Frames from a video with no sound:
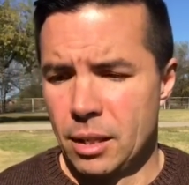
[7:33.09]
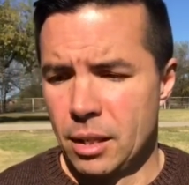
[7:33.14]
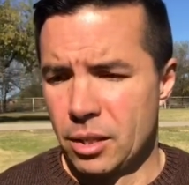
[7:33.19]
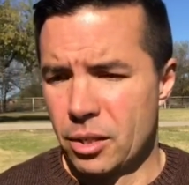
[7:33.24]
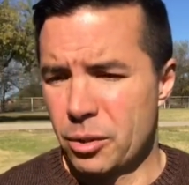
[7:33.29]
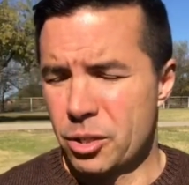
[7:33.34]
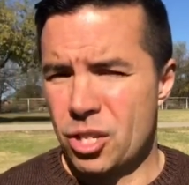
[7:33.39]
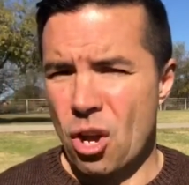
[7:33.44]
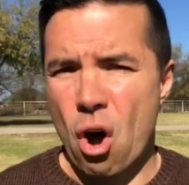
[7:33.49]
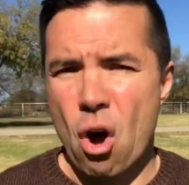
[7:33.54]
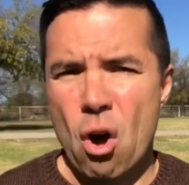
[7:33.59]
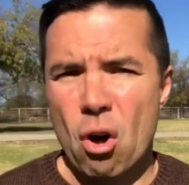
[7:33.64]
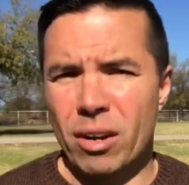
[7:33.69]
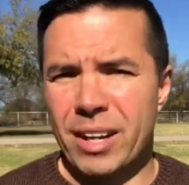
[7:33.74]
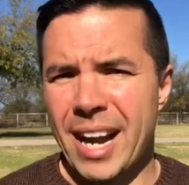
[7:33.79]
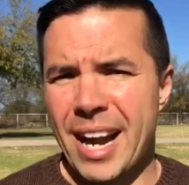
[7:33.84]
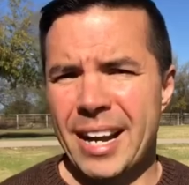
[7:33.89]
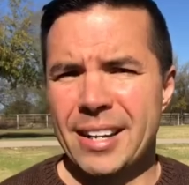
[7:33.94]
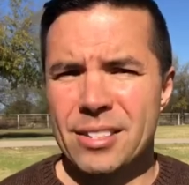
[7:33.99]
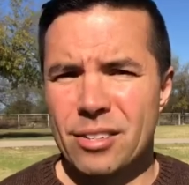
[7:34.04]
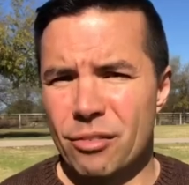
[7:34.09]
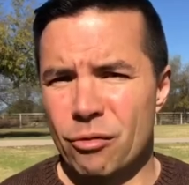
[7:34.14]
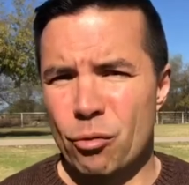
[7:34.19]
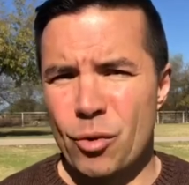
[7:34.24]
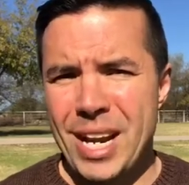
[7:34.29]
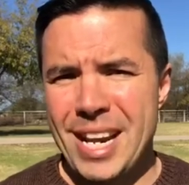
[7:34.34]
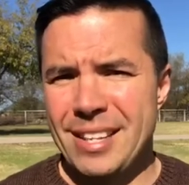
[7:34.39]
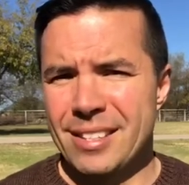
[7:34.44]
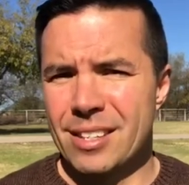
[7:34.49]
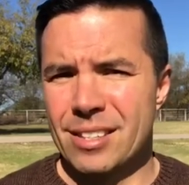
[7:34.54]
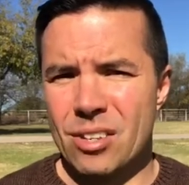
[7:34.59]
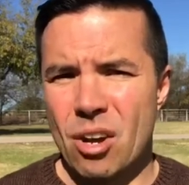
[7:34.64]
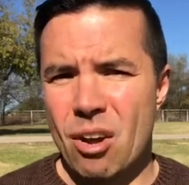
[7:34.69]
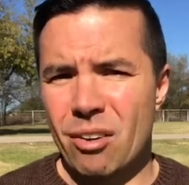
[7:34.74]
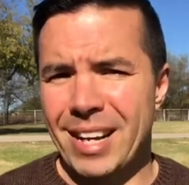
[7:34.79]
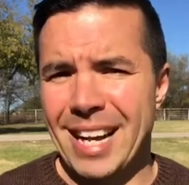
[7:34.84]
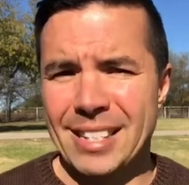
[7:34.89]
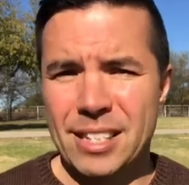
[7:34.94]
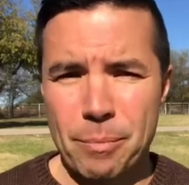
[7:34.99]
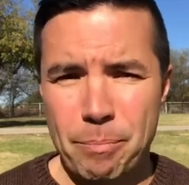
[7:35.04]
There's all kinds of reasons, all
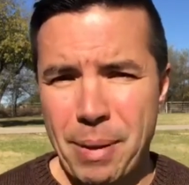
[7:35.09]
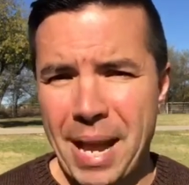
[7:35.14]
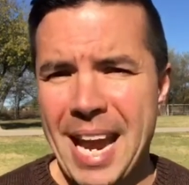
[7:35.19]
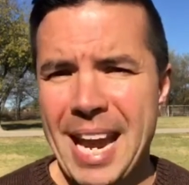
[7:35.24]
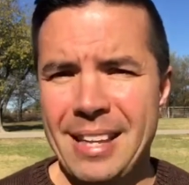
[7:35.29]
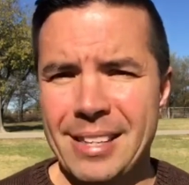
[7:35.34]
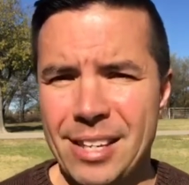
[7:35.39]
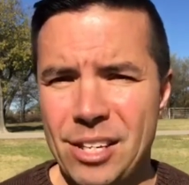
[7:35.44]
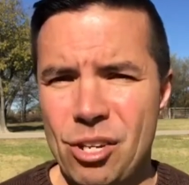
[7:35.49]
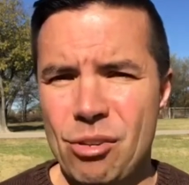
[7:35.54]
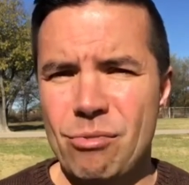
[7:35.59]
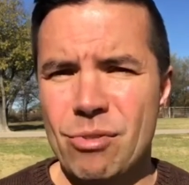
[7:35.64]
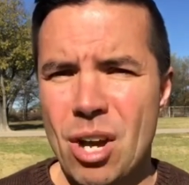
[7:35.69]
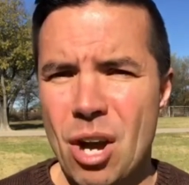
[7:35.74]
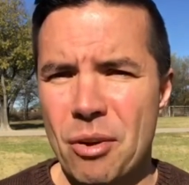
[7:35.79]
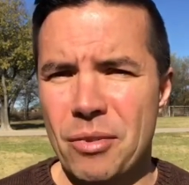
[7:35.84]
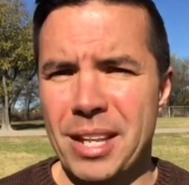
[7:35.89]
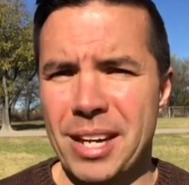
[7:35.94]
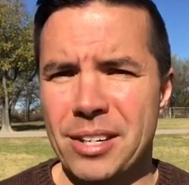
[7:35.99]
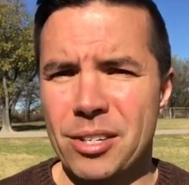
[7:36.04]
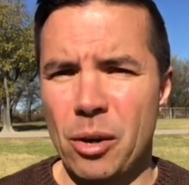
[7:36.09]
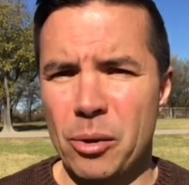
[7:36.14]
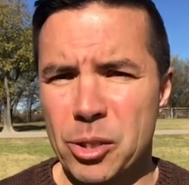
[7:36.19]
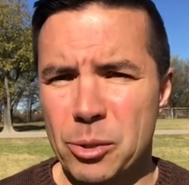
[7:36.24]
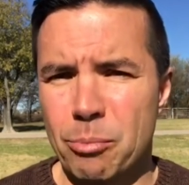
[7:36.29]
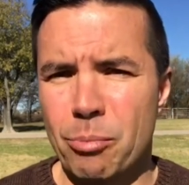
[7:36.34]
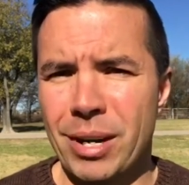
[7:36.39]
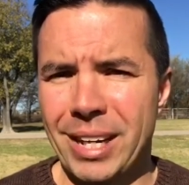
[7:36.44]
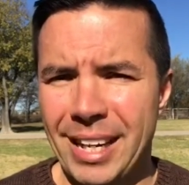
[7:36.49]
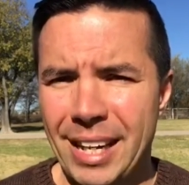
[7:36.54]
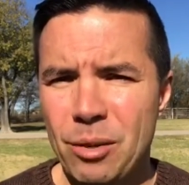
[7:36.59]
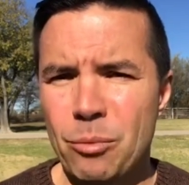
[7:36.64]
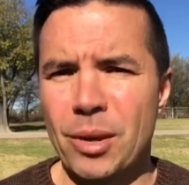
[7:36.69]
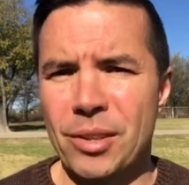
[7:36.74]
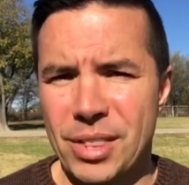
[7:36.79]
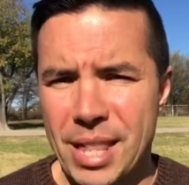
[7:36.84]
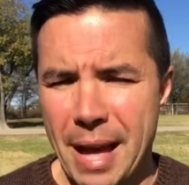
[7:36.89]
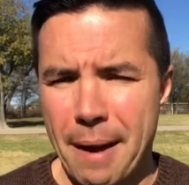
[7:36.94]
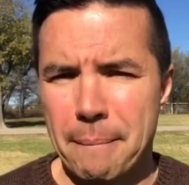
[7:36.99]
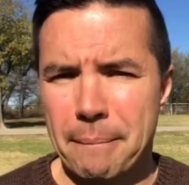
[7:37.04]
kinds of pain that that adults bring in
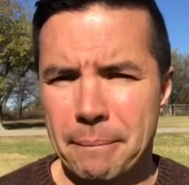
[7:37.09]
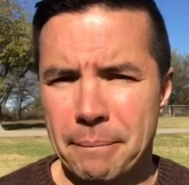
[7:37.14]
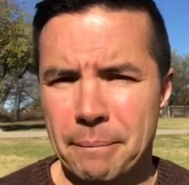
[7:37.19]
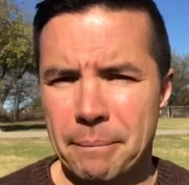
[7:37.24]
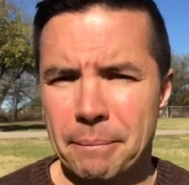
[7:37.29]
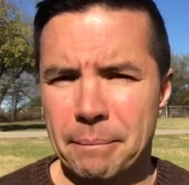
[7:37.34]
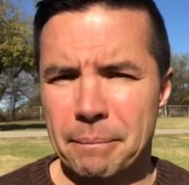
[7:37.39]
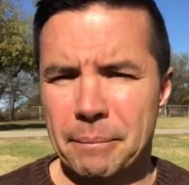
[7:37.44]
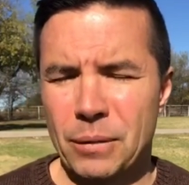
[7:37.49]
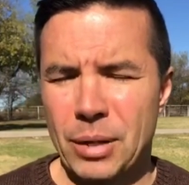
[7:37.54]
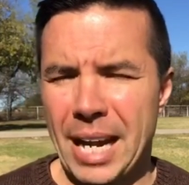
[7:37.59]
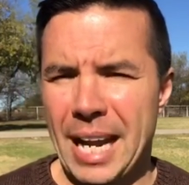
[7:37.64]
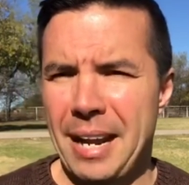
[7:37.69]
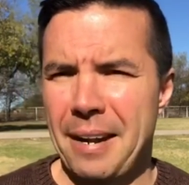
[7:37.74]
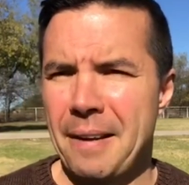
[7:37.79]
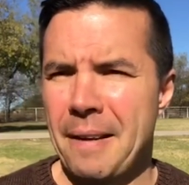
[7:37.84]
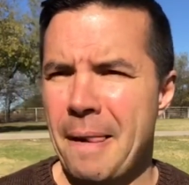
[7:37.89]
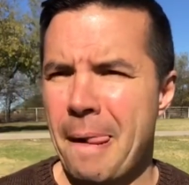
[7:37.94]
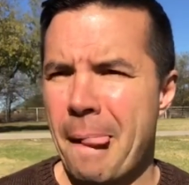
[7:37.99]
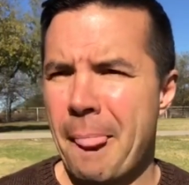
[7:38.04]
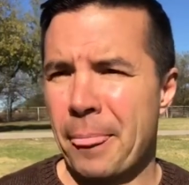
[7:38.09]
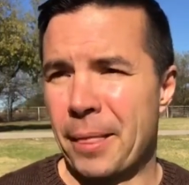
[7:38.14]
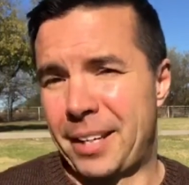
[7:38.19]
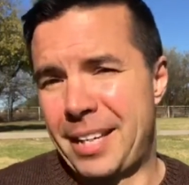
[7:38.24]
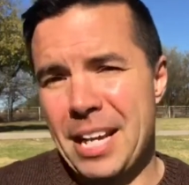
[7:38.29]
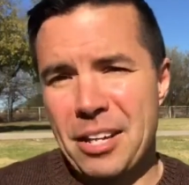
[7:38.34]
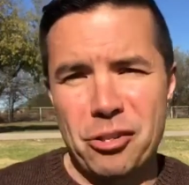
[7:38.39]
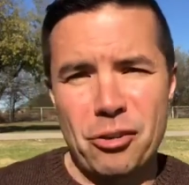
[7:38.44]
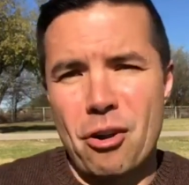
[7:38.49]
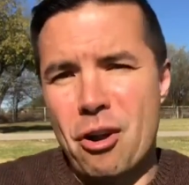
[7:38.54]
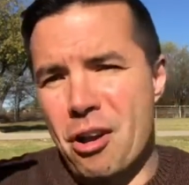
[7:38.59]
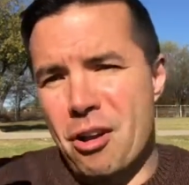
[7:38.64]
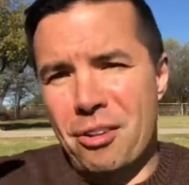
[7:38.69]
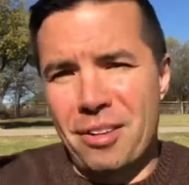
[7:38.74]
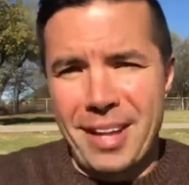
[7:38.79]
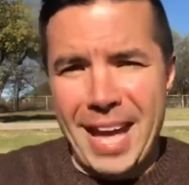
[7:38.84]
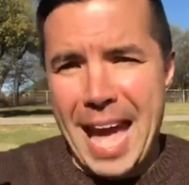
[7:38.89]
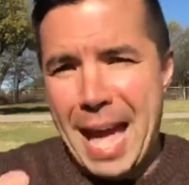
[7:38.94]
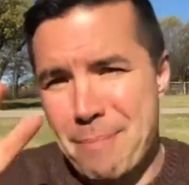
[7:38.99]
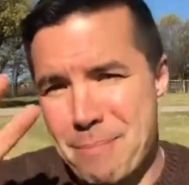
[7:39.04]
with them, right? The kids are
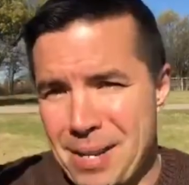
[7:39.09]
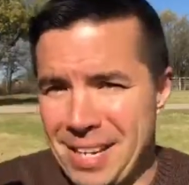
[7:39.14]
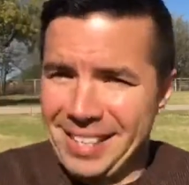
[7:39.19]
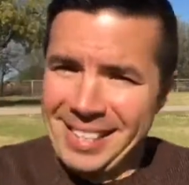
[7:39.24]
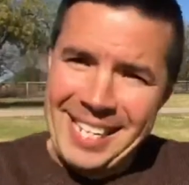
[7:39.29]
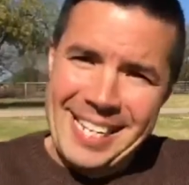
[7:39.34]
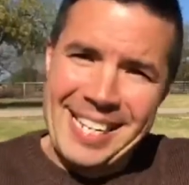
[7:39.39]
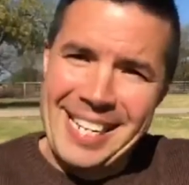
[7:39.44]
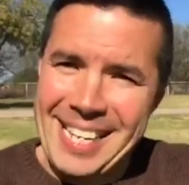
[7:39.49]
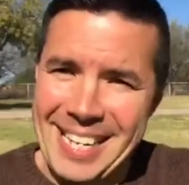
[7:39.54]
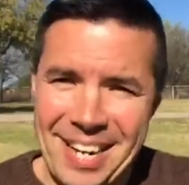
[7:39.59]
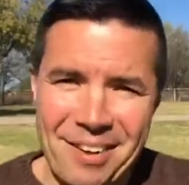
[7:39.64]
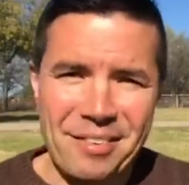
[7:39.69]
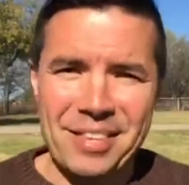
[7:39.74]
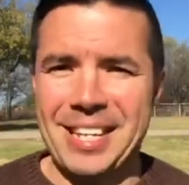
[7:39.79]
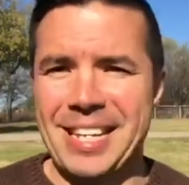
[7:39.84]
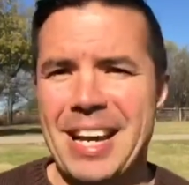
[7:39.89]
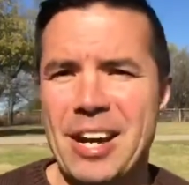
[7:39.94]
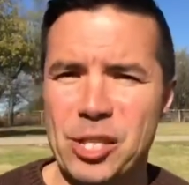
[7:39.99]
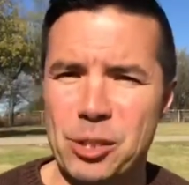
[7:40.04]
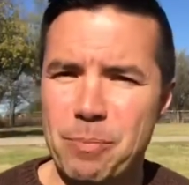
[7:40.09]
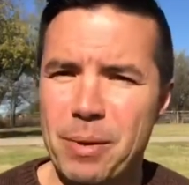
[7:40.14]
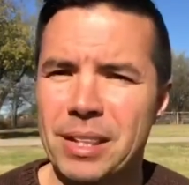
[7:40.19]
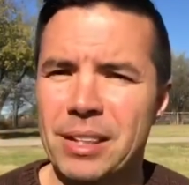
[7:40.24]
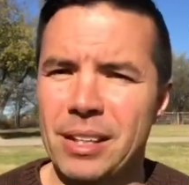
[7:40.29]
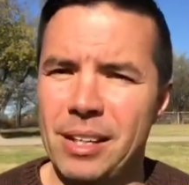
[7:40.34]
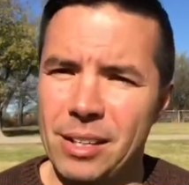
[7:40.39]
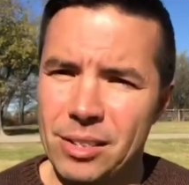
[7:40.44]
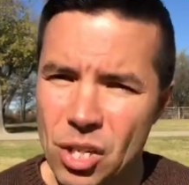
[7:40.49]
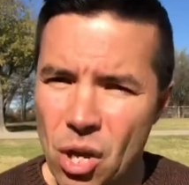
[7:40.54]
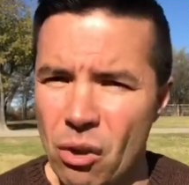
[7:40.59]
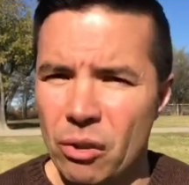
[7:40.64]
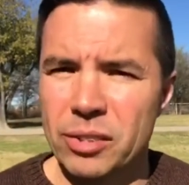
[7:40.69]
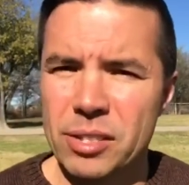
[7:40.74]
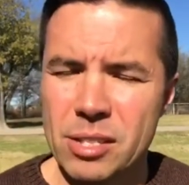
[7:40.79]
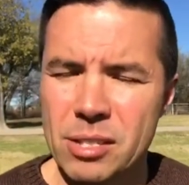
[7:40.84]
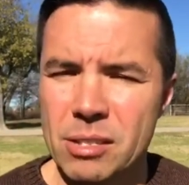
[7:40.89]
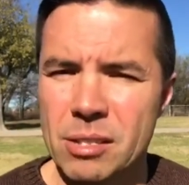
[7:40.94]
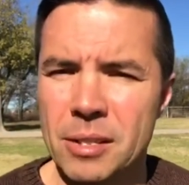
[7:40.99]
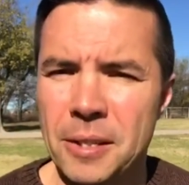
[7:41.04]
all happy and giddy and everything else, but the
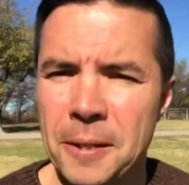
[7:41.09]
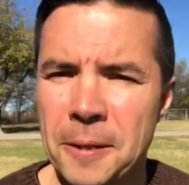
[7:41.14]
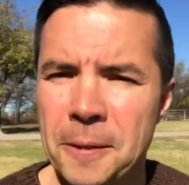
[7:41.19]
adults